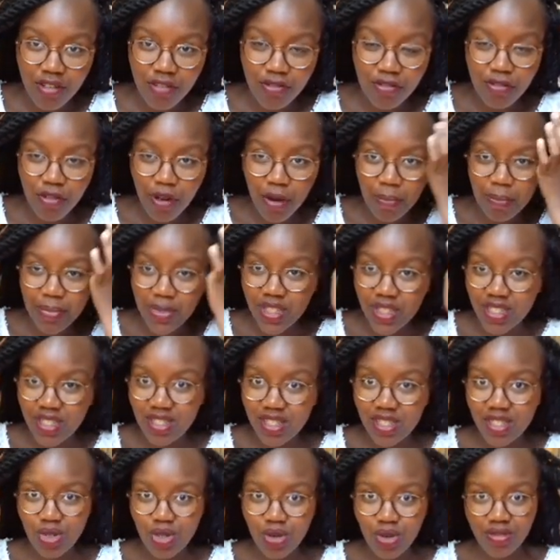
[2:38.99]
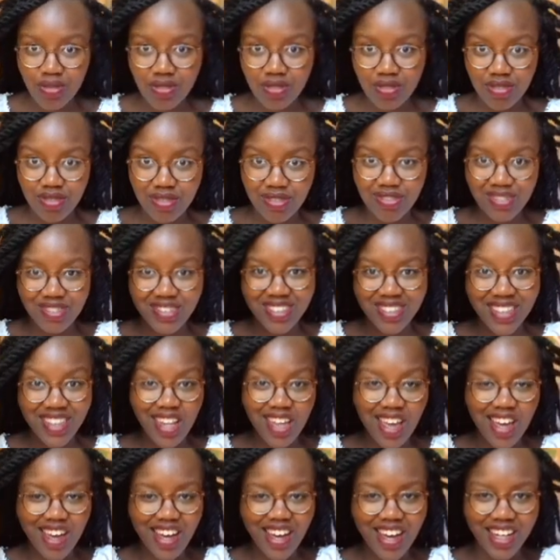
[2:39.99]
4 pieces of
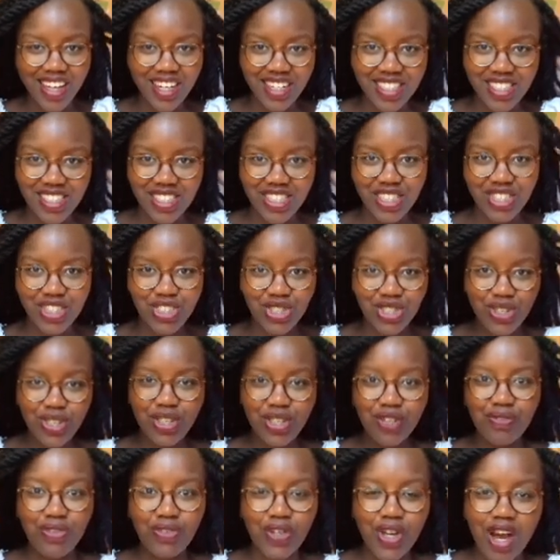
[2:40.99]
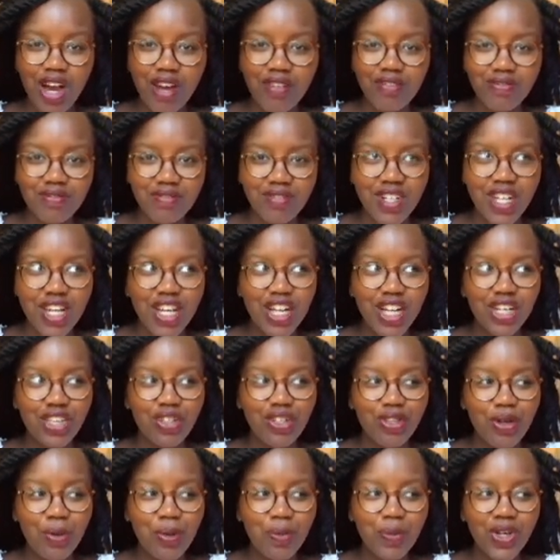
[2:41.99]
hair extension. If you have
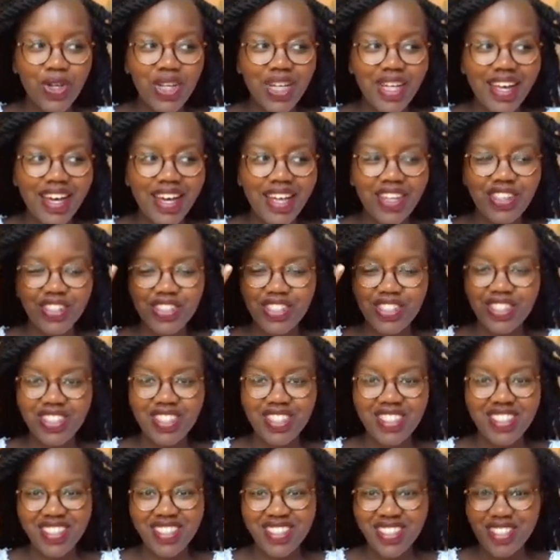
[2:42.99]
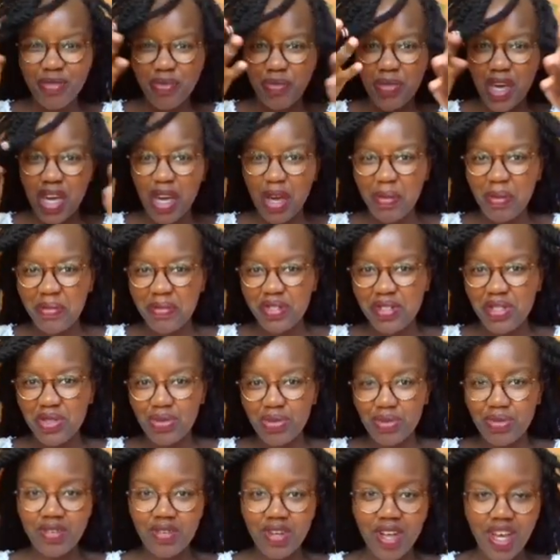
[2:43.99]
normal hair, you'll just be able
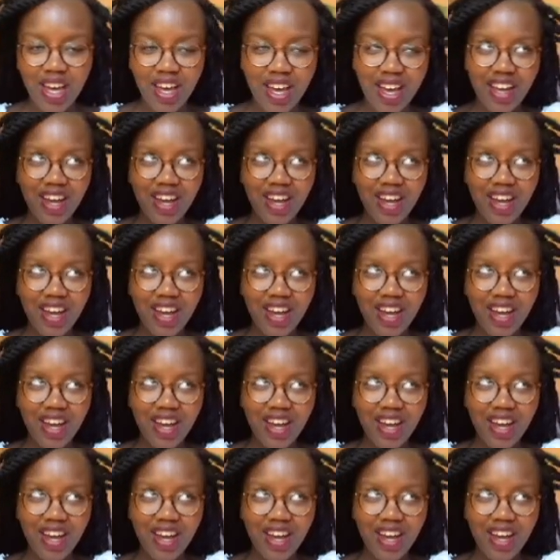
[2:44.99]
to